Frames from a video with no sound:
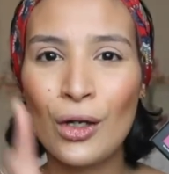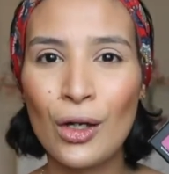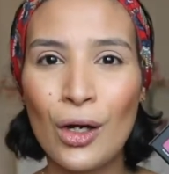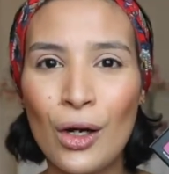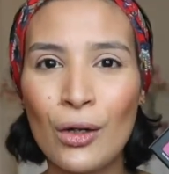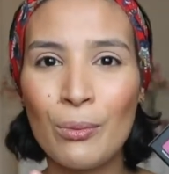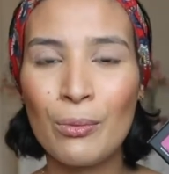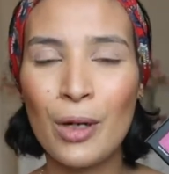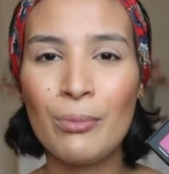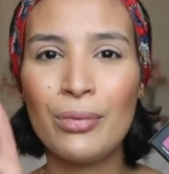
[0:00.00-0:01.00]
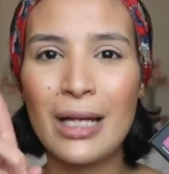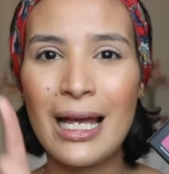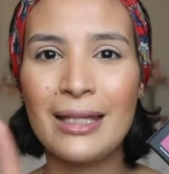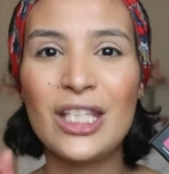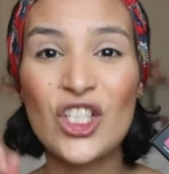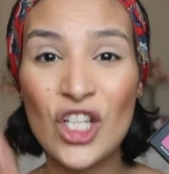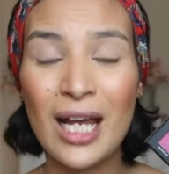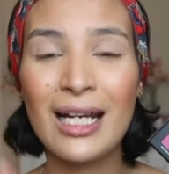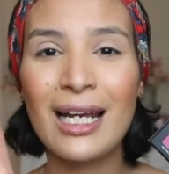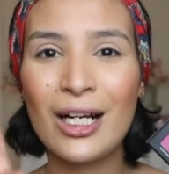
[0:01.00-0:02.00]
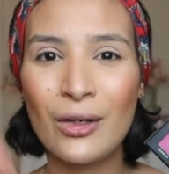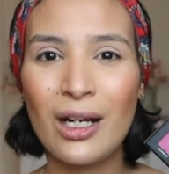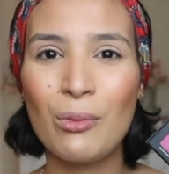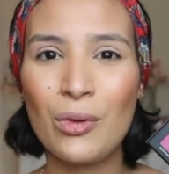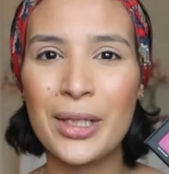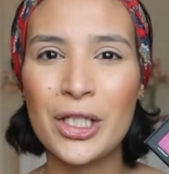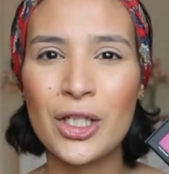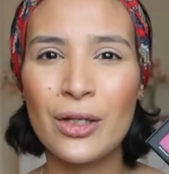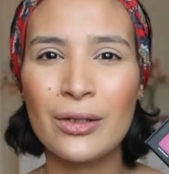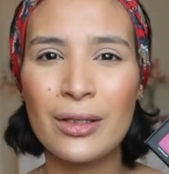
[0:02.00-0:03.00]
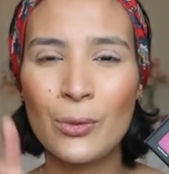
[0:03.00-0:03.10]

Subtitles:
Colourpop and Shyla collaboration,